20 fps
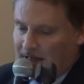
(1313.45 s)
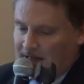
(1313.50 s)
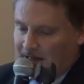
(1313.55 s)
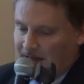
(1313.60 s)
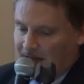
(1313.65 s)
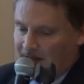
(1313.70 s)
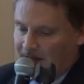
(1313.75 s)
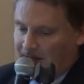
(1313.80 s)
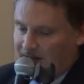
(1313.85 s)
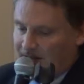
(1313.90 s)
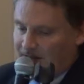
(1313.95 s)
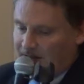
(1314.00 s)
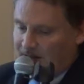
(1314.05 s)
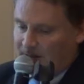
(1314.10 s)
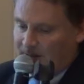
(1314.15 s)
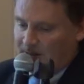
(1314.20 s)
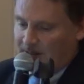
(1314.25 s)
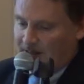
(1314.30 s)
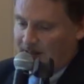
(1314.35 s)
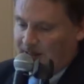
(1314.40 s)
And
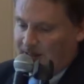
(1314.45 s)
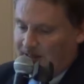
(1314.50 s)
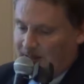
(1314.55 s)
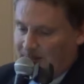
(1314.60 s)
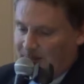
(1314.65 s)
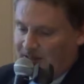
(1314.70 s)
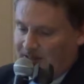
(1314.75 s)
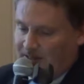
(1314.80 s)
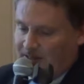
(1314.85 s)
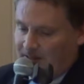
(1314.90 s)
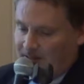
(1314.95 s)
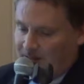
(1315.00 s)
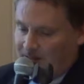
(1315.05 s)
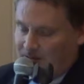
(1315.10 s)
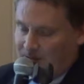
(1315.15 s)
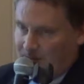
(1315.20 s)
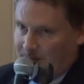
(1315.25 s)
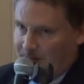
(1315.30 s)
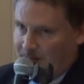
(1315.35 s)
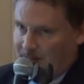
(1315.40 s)
then, yeah, that money,
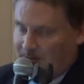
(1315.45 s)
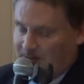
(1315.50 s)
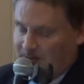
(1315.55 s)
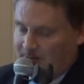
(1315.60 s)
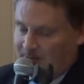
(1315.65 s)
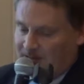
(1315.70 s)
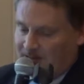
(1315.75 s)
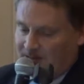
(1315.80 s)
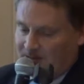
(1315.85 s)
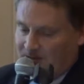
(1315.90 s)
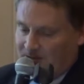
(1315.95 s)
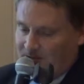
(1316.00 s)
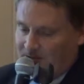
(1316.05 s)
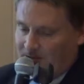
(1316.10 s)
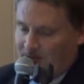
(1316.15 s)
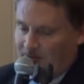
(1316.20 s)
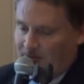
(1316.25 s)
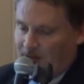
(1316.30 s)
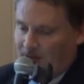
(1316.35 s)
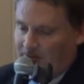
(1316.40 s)
those repayments are passed through the
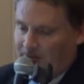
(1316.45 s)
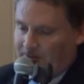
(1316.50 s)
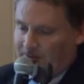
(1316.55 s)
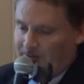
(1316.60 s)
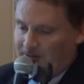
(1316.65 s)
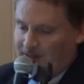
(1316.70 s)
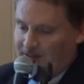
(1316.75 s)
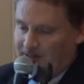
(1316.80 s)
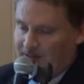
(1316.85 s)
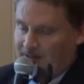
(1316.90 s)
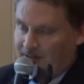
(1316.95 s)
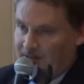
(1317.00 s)
revolving fund.